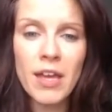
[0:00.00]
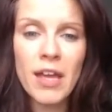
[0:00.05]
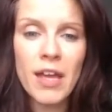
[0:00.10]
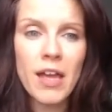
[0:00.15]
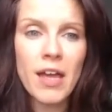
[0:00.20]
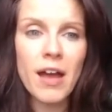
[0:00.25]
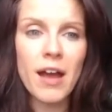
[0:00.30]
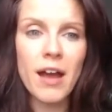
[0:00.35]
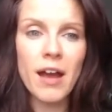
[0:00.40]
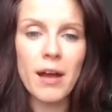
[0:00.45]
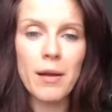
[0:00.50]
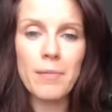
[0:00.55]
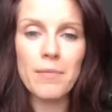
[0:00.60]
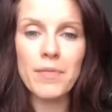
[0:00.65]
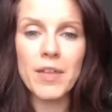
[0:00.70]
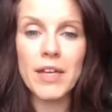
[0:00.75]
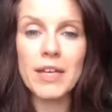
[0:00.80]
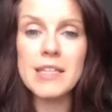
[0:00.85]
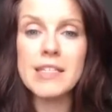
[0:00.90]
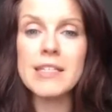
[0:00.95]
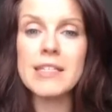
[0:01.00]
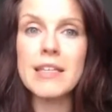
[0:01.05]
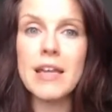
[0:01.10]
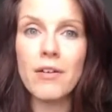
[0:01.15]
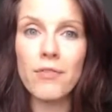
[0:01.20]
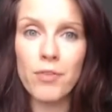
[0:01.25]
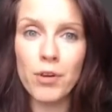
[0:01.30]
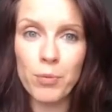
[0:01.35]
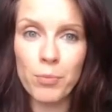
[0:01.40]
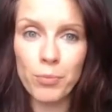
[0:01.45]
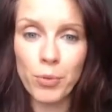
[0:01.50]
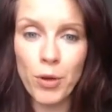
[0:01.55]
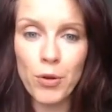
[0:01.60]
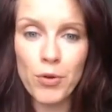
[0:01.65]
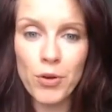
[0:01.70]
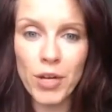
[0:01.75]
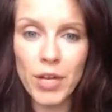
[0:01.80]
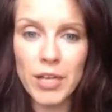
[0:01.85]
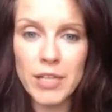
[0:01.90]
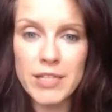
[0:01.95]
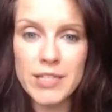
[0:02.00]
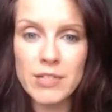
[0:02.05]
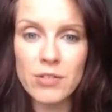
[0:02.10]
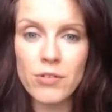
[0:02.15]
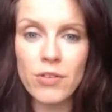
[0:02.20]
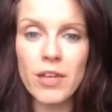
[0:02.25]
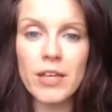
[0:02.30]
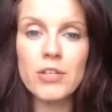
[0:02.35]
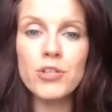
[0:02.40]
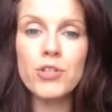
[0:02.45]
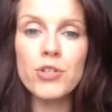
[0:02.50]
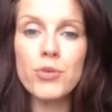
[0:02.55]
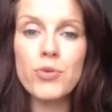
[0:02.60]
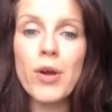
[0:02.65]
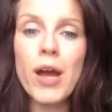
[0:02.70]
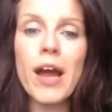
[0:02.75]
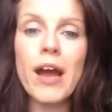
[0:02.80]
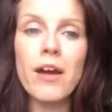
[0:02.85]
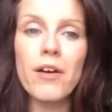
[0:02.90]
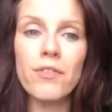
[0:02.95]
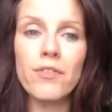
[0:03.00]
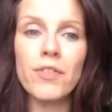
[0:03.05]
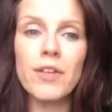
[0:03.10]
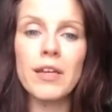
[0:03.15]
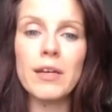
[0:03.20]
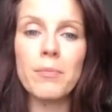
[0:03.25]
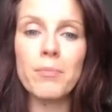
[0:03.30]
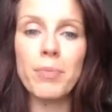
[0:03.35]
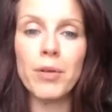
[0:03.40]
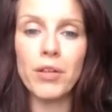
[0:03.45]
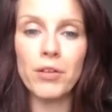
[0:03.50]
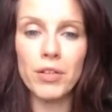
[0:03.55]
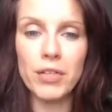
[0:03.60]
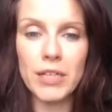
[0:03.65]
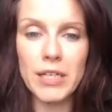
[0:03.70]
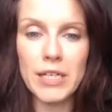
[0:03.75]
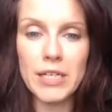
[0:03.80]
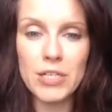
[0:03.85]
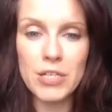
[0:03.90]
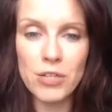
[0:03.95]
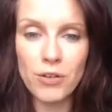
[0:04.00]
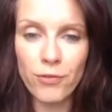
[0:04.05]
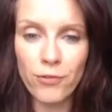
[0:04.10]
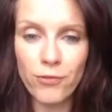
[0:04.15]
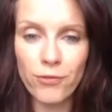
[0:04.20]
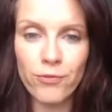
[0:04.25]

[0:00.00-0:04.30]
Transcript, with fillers: um, that is never broken so they do have the ability to